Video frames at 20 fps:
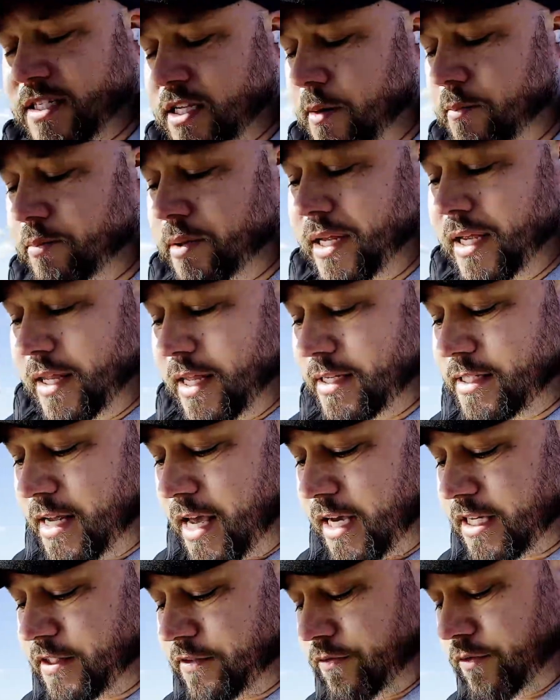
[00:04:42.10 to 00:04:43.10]
completely
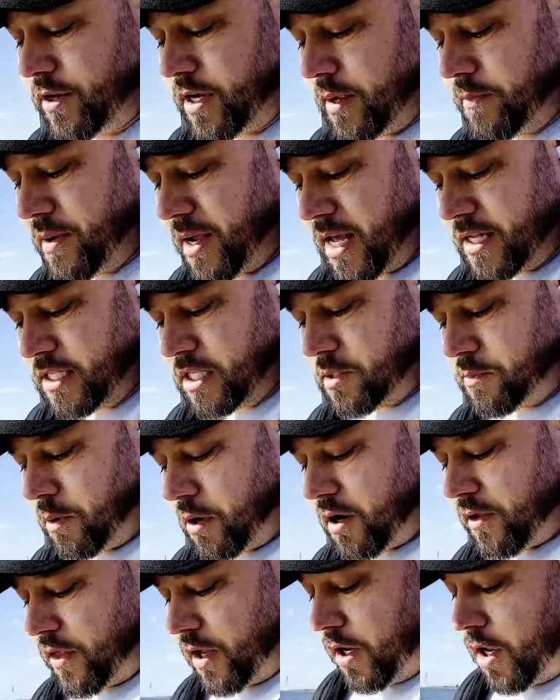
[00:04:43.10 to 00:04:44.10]
tax-free because it's
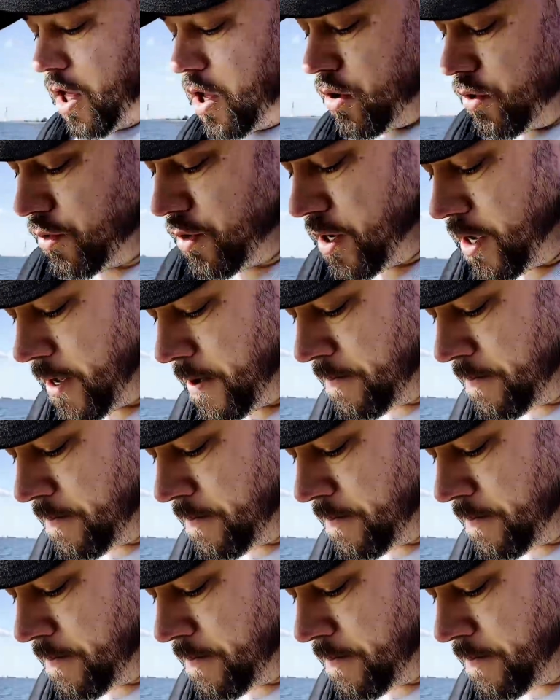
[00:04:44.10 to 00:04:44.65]
part of the loan.